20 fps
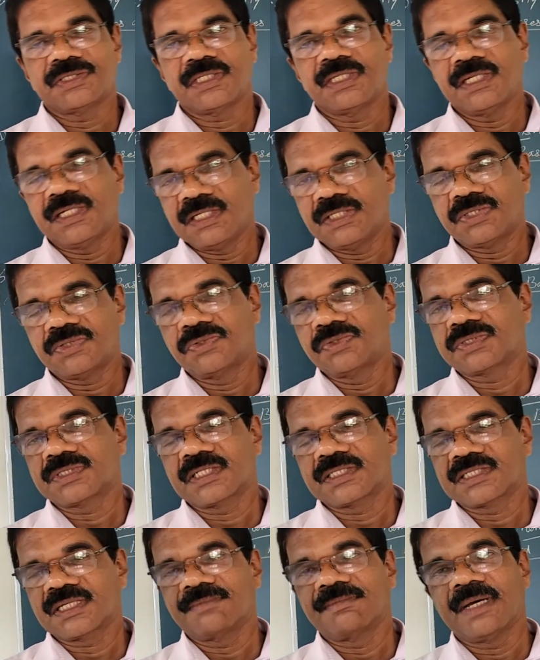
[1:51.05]
It is used
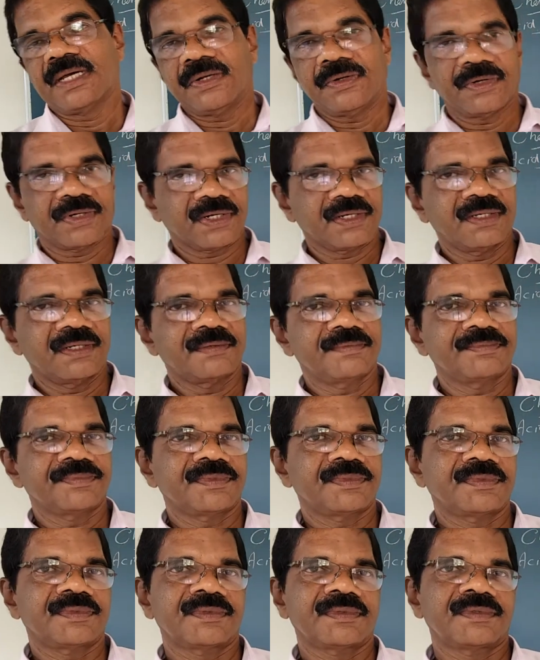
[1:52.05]
as a manure.
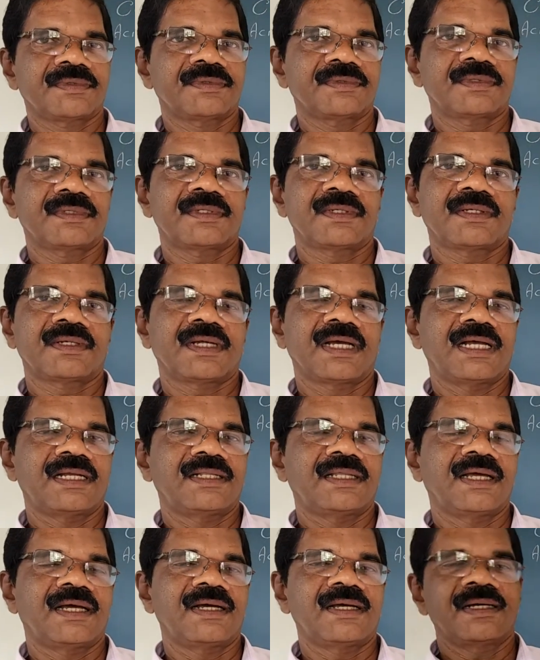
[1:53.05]

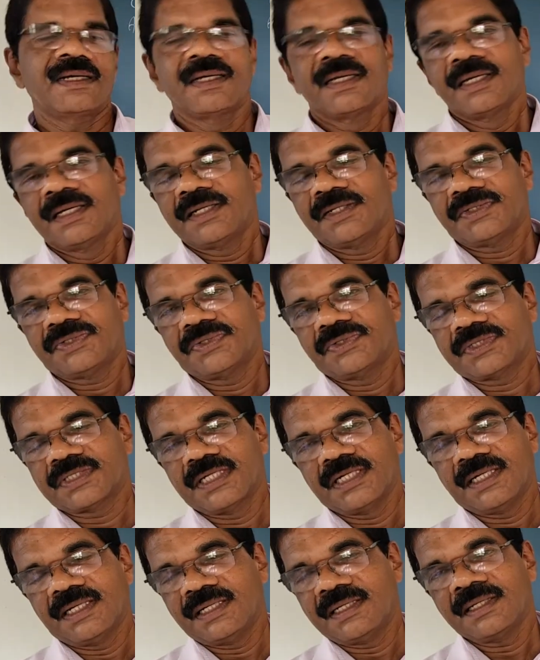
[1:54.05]
It is used
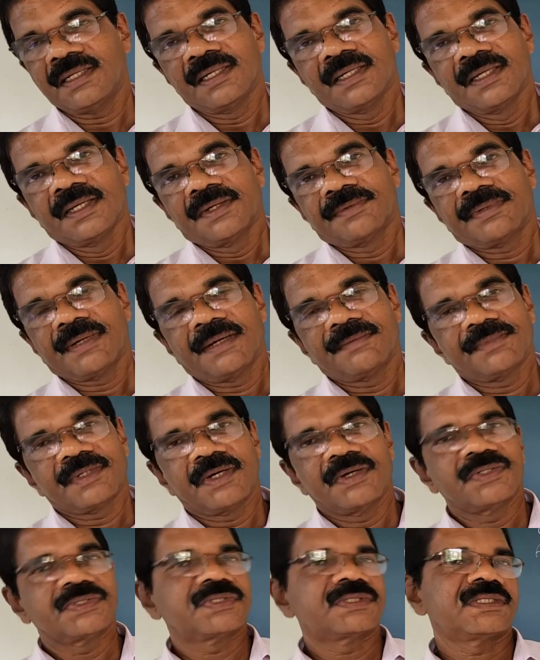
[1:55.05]
in
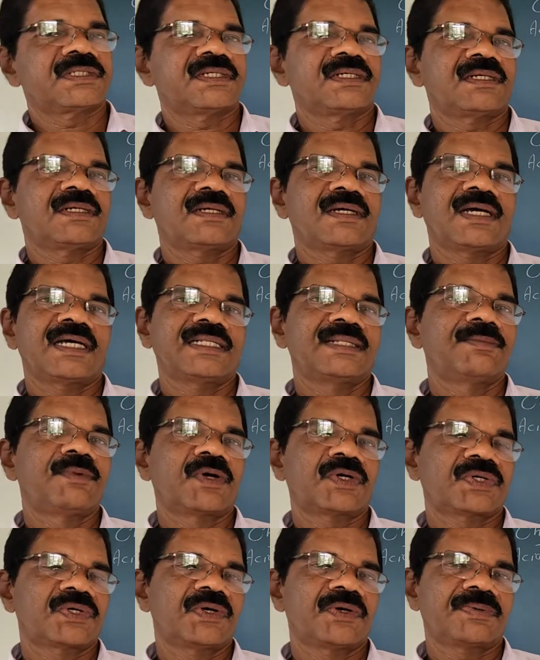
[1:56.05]
farmhouse. At the
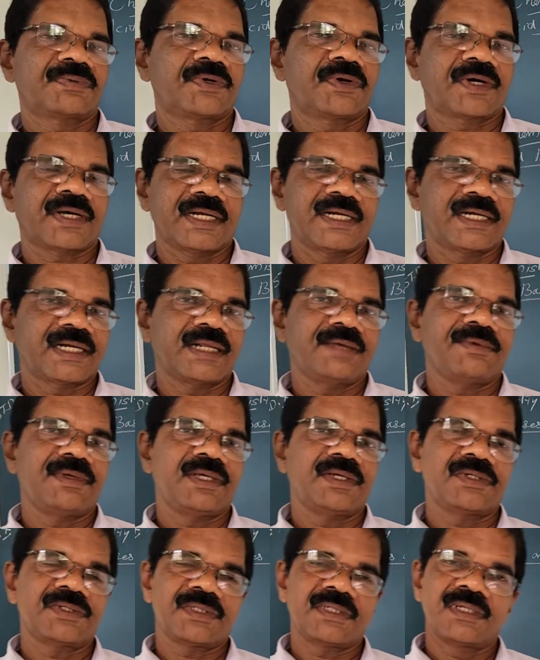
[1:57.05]
bottom of coconut tree,
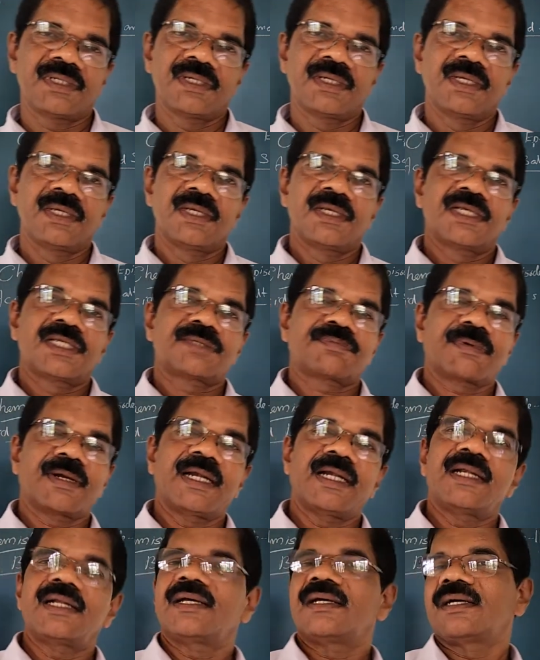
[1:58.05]
we will
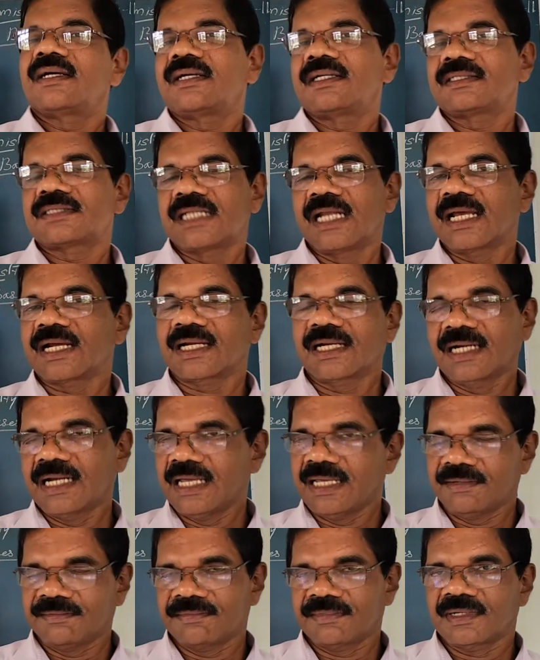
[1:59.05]
spread slacker
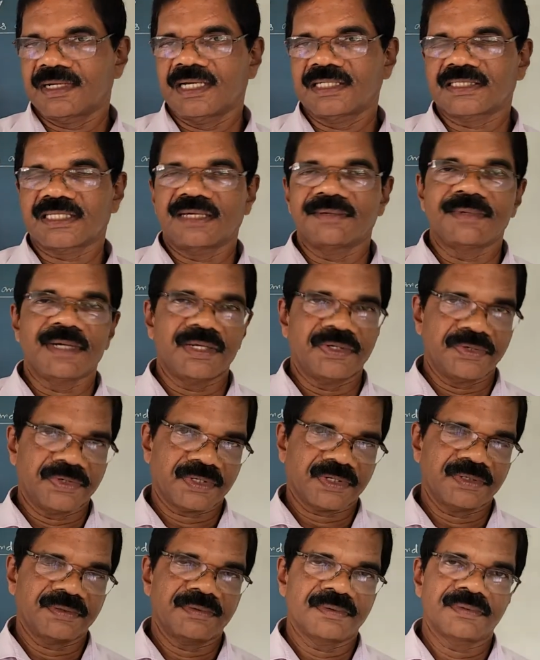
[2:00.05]
lime as a manure.